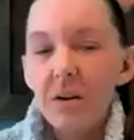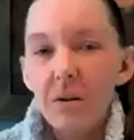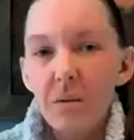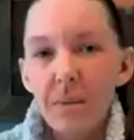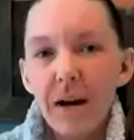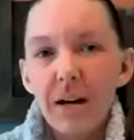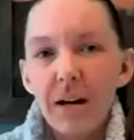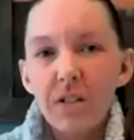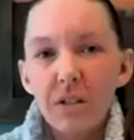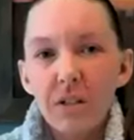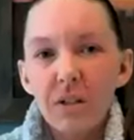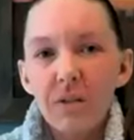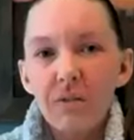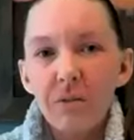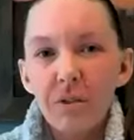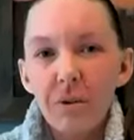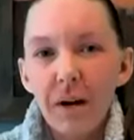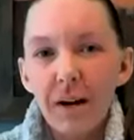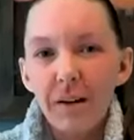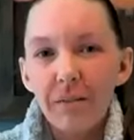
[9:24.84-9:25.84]
I would imagine if
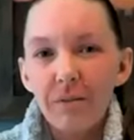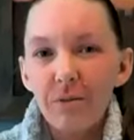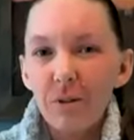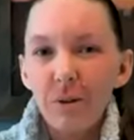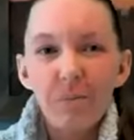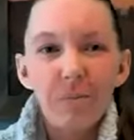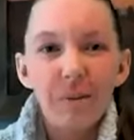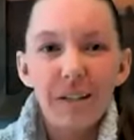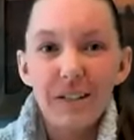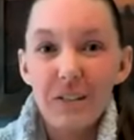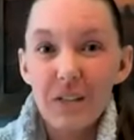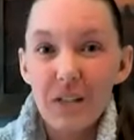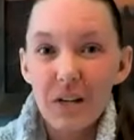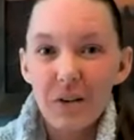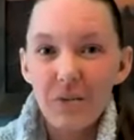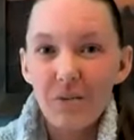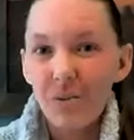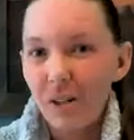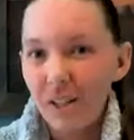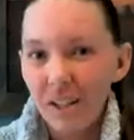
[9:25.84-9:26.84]
you had floor plans
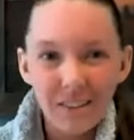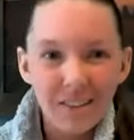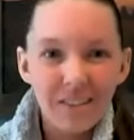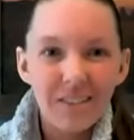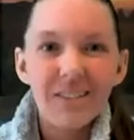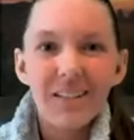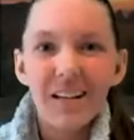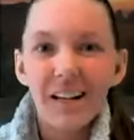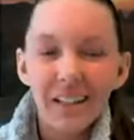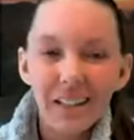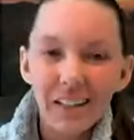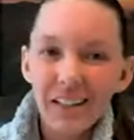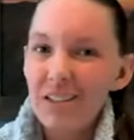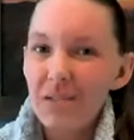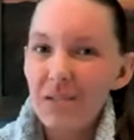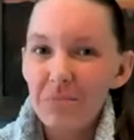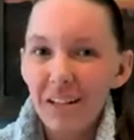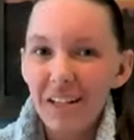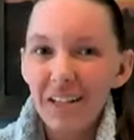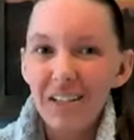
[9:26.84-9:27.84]
that weren't selling
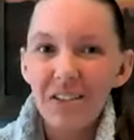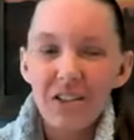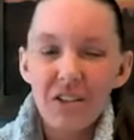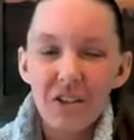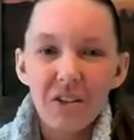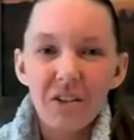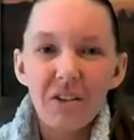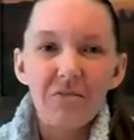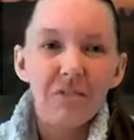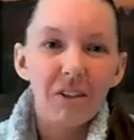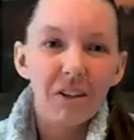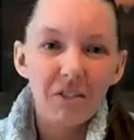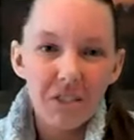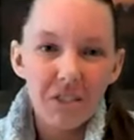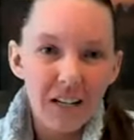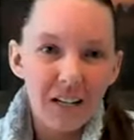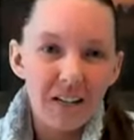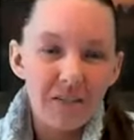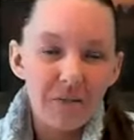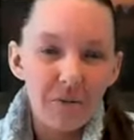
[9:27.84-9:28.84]
as much, you can
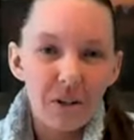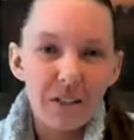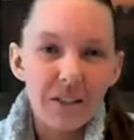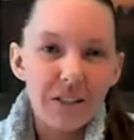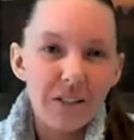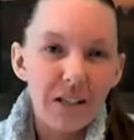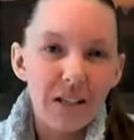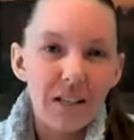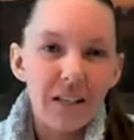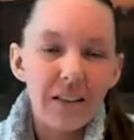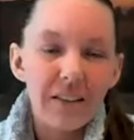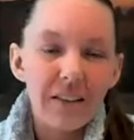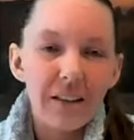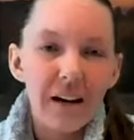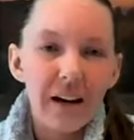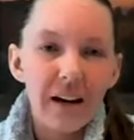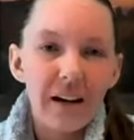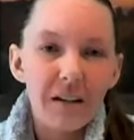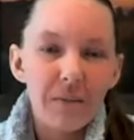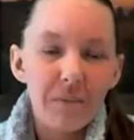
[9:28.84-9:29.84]
rotate ones in
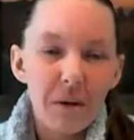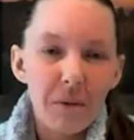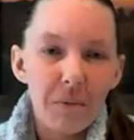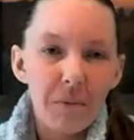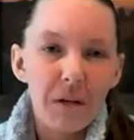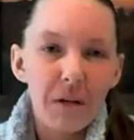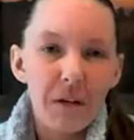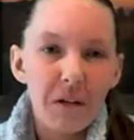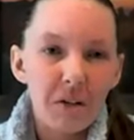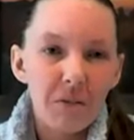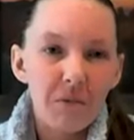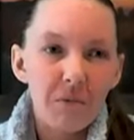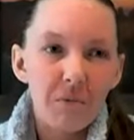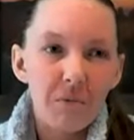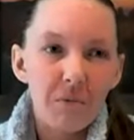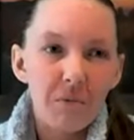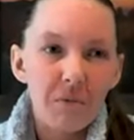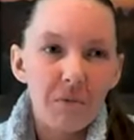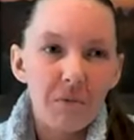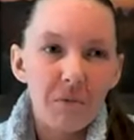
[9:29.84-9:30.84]
that maybe
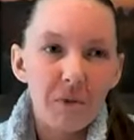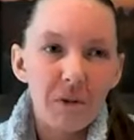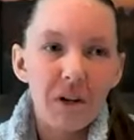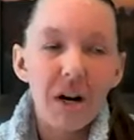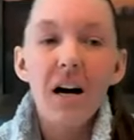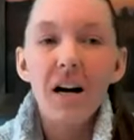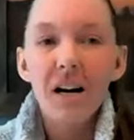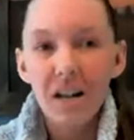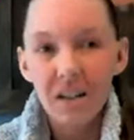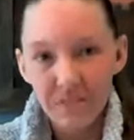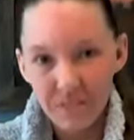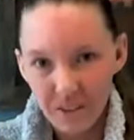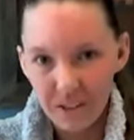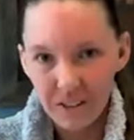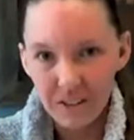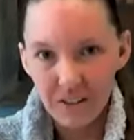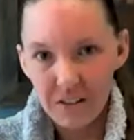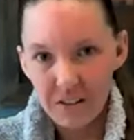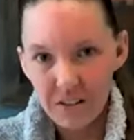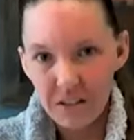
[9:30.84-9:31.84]
were not offered
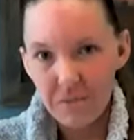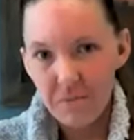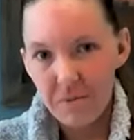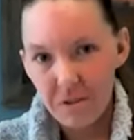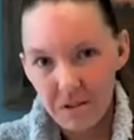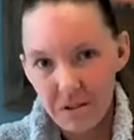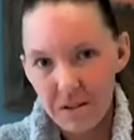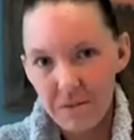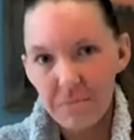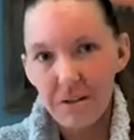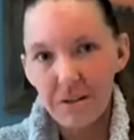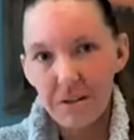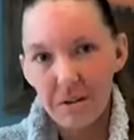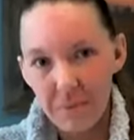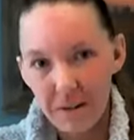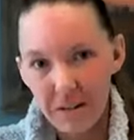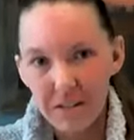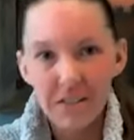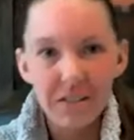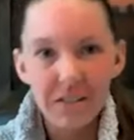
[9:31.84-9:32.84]
in this community, but are
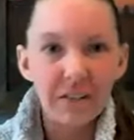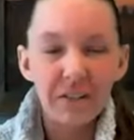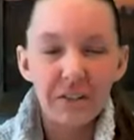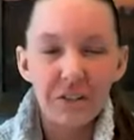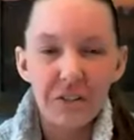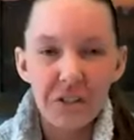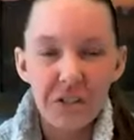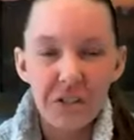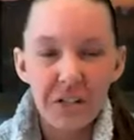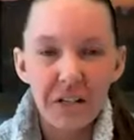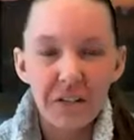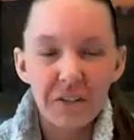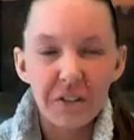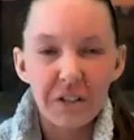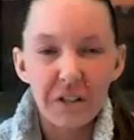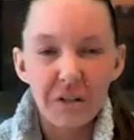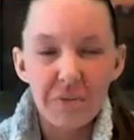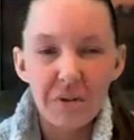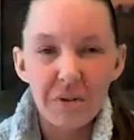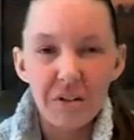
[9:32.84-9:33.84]
best sellers in other
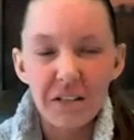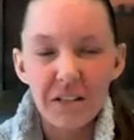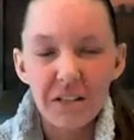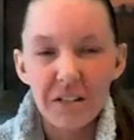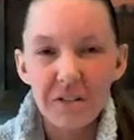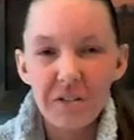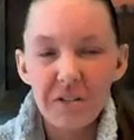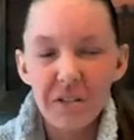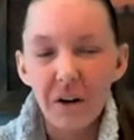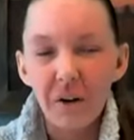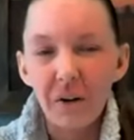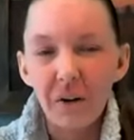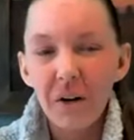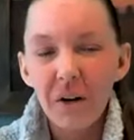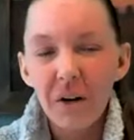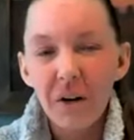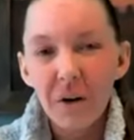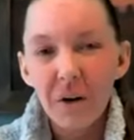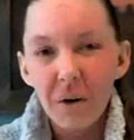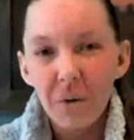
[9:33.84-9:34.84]
communities. So
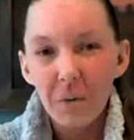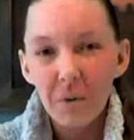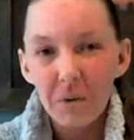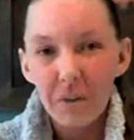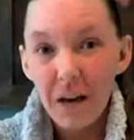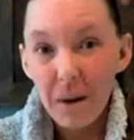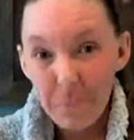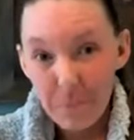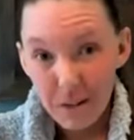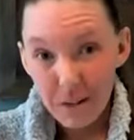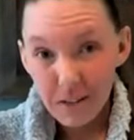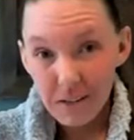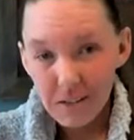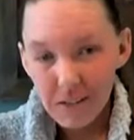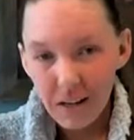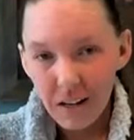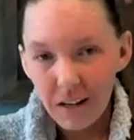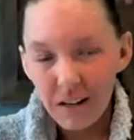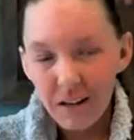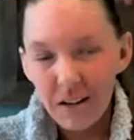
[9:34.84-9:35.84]
with that being
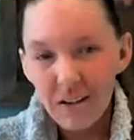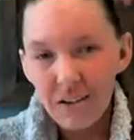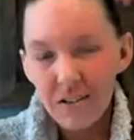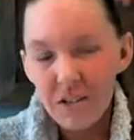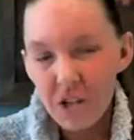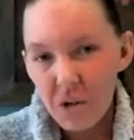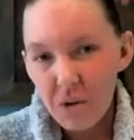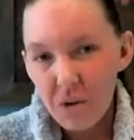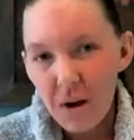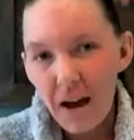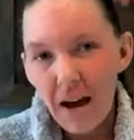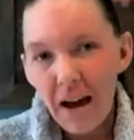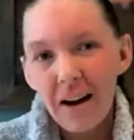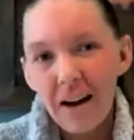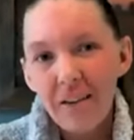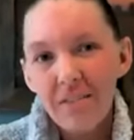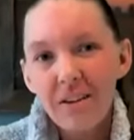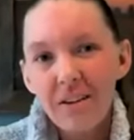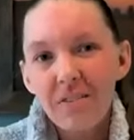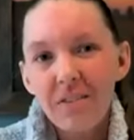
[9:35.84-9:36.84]
said, do you
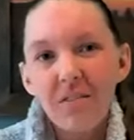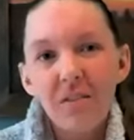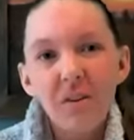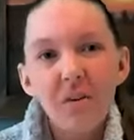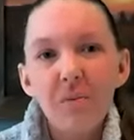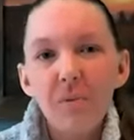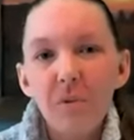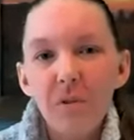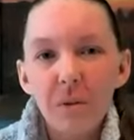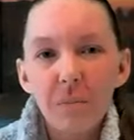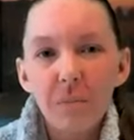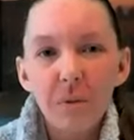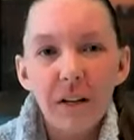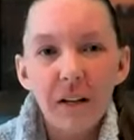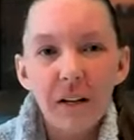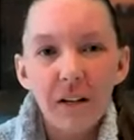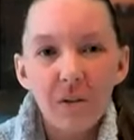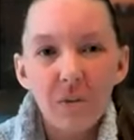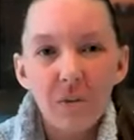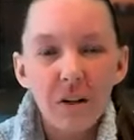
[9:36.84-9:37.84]
have a favorite floor
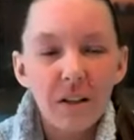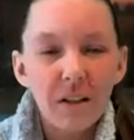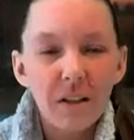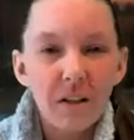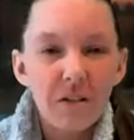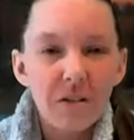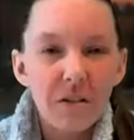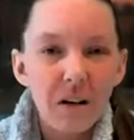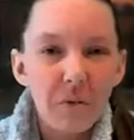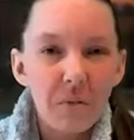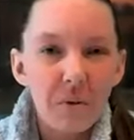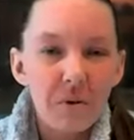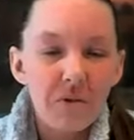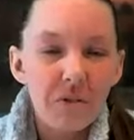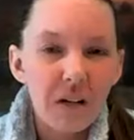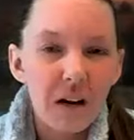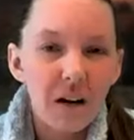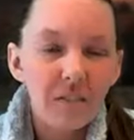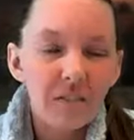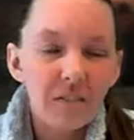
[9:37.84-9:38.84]
plan or one that you sell
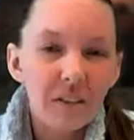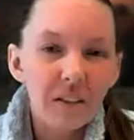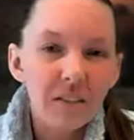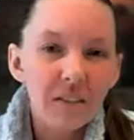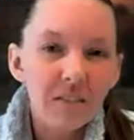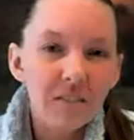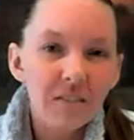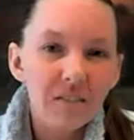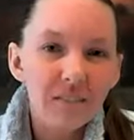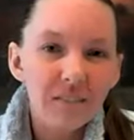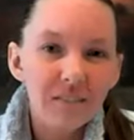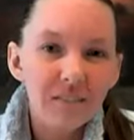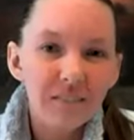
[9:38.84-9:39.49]
most often?